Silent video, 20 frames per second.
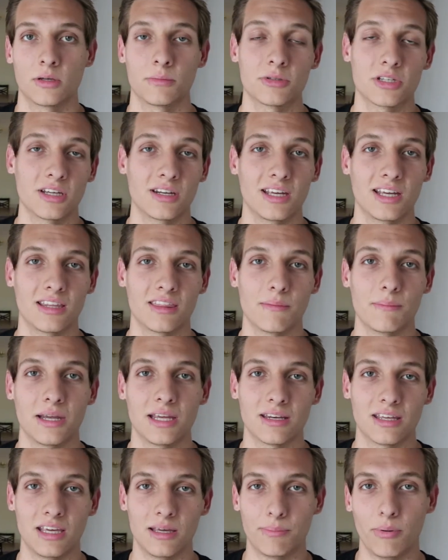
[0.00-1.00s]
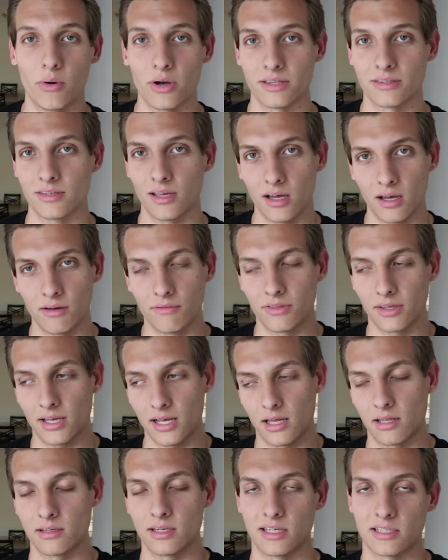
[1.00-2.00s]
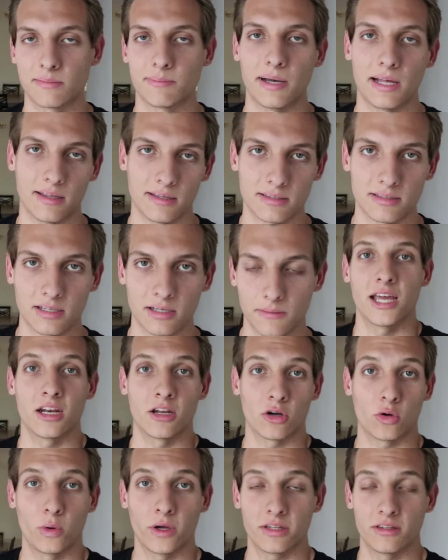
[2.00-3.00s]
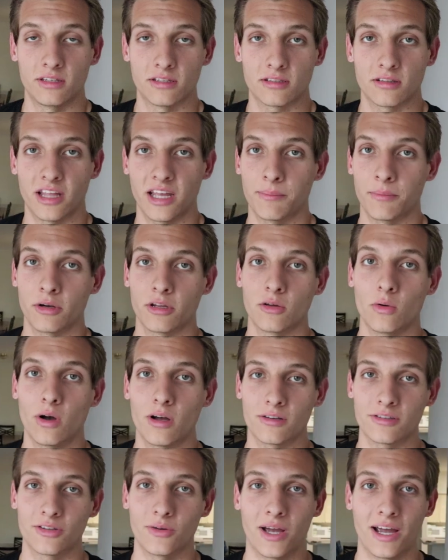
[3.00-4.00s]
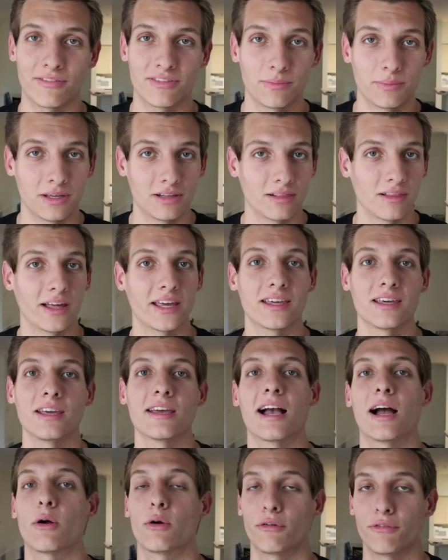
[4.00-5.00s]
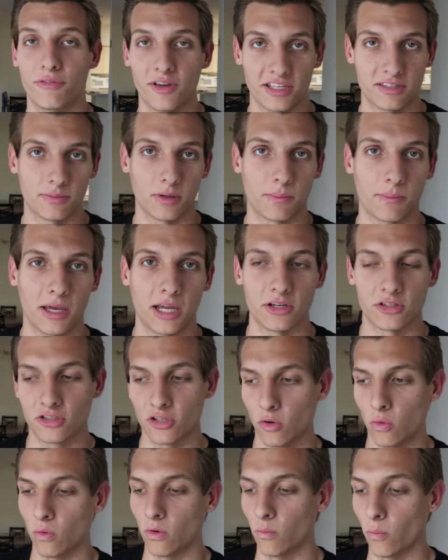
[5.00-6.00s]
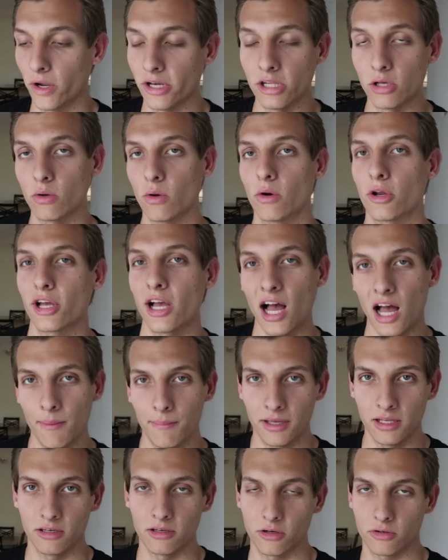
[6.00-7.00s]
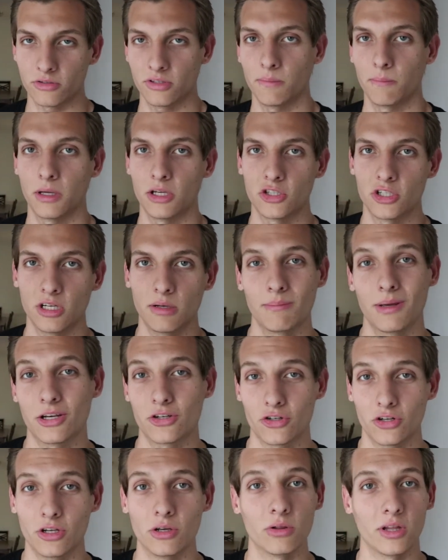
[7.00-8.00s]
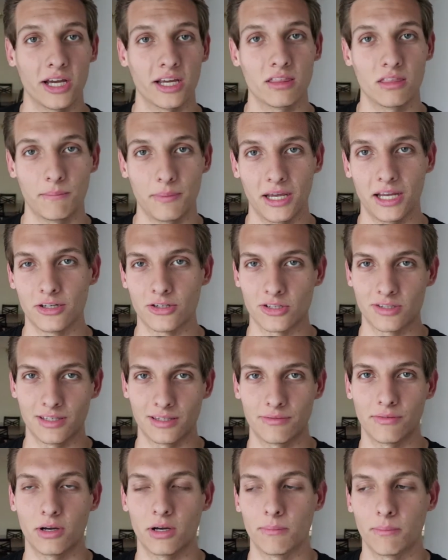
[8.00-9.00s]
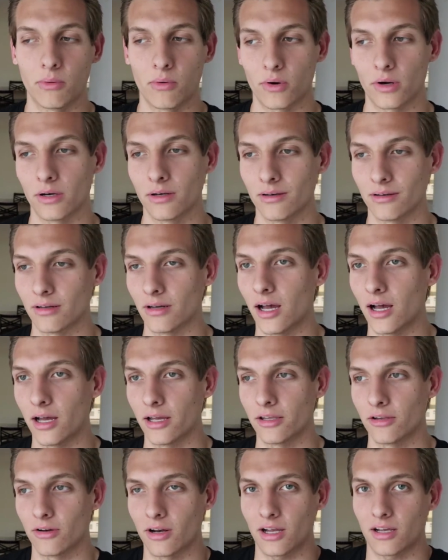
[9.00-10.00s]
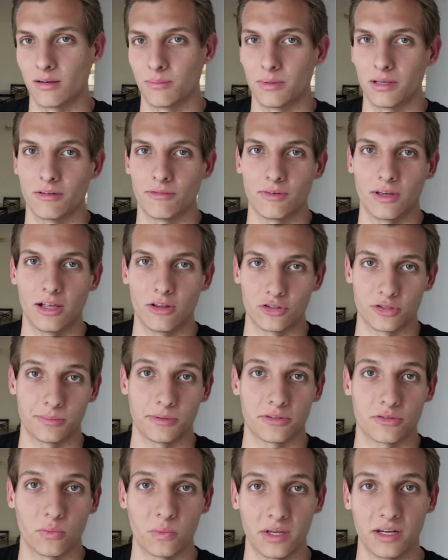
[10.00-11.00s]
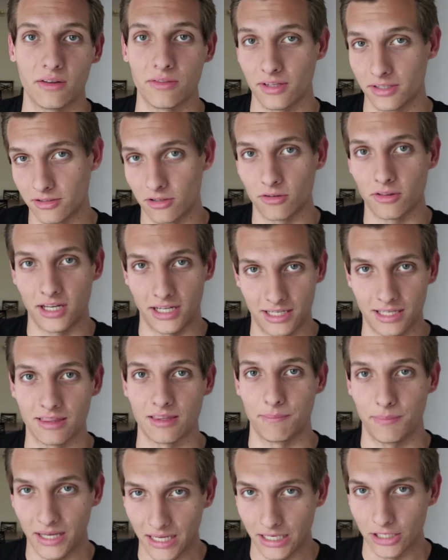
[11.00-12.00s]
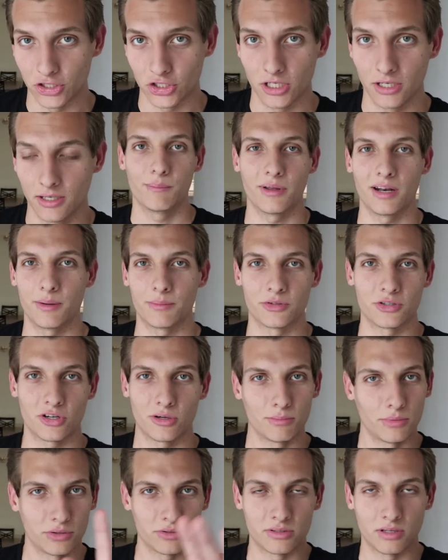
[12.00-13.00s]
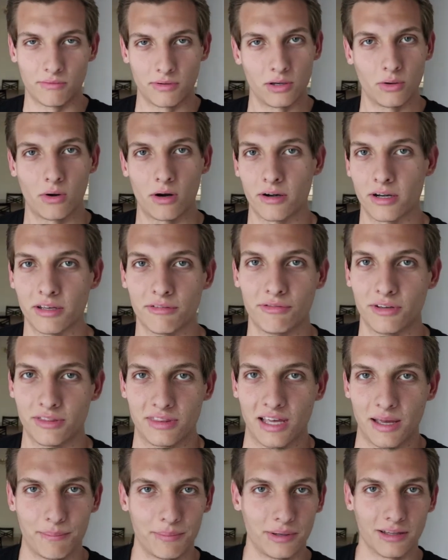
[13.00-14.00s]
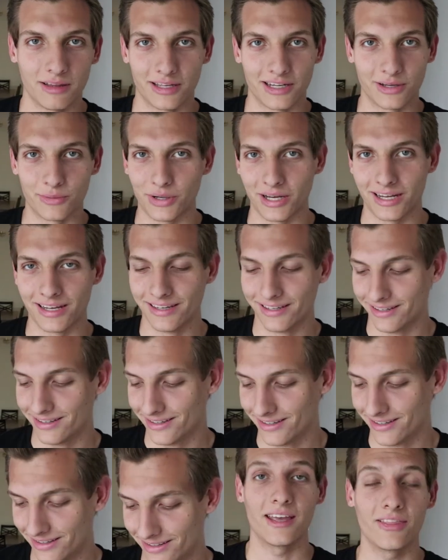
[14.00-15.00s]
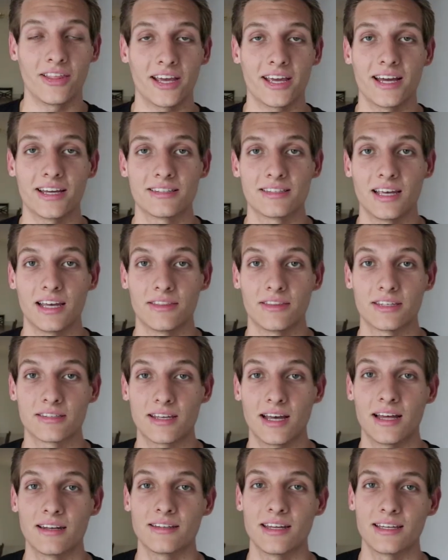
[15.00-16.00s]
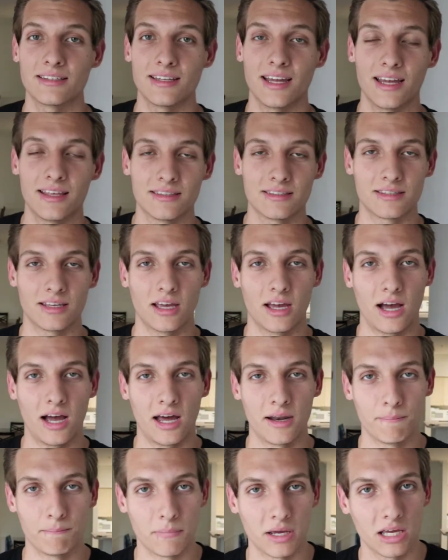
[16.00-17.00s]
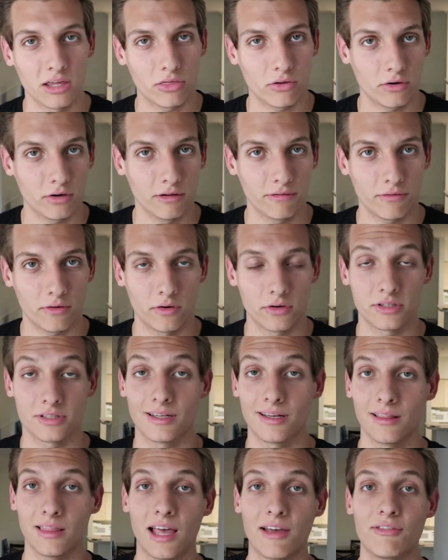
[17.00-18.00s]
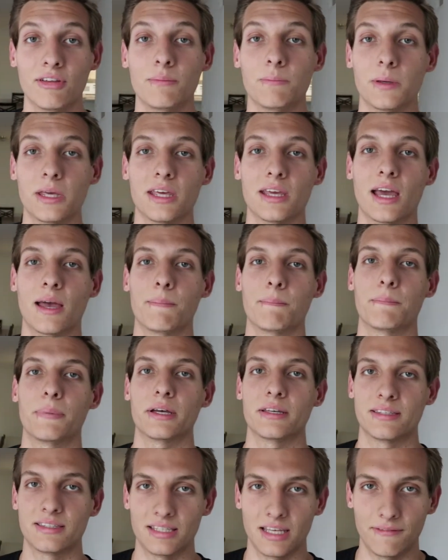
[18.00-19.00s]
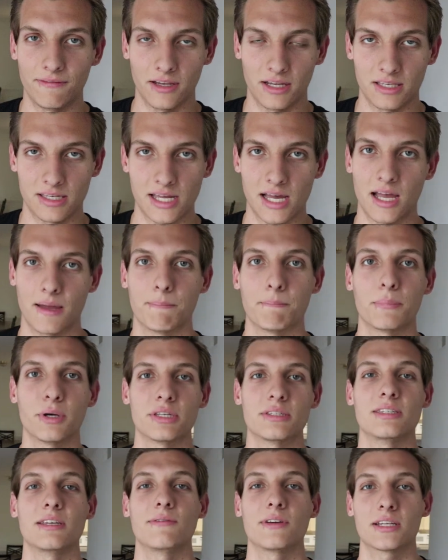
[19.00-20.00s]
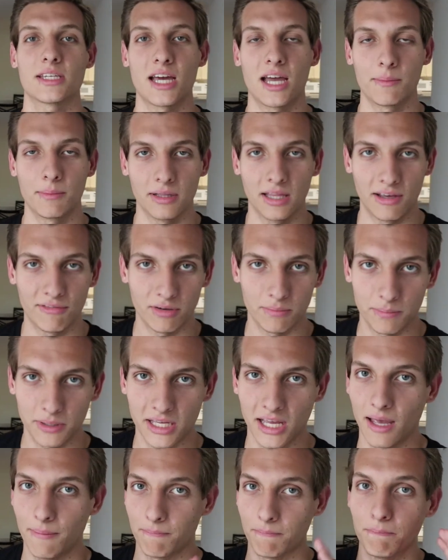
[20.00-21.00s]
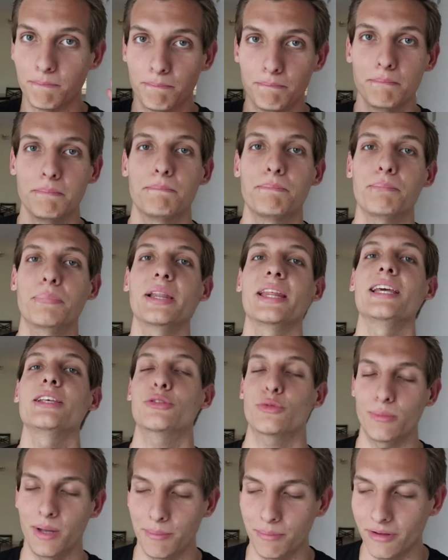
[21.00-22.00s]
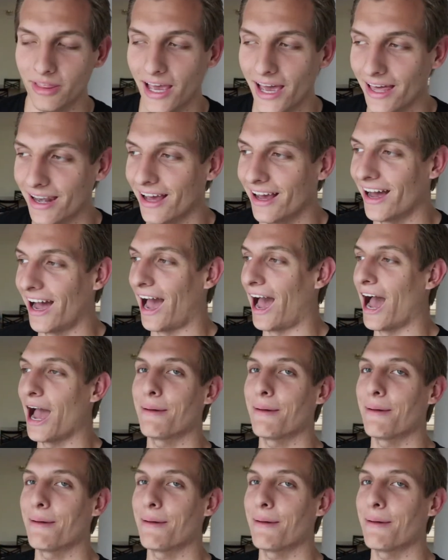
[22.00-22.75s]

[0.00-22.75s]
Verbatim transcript: So I'm just gonna hit the main key points of the contest policy. And a quick disclaimer, you also have to be liking our Facebook page. So when you go to comment your submission, make sure you like the page because that's very important. Uh, you're not gonna be eligible to win unless you're liking the page page, but I'm sure most of you already fit that bill anyway. And like I said, this contest ends on May 31st, 11 p.m. Pacific time. Pacific time, 11 p.m. Please remember that.